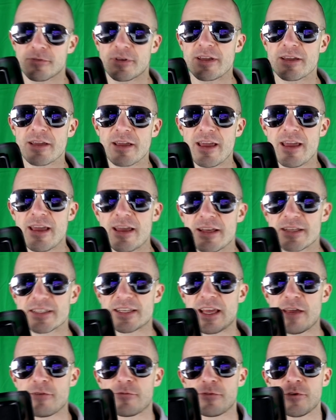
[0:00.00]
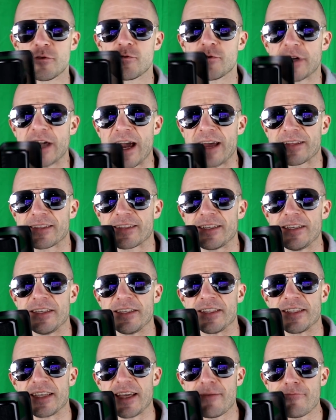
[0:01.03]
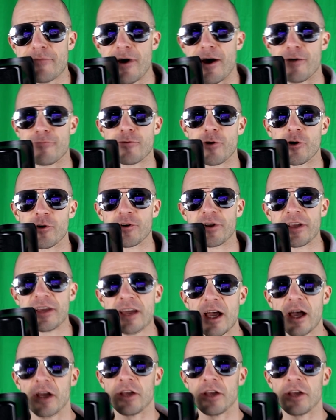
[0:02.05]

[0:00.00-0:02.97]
thing is if you get the zip up hoodie,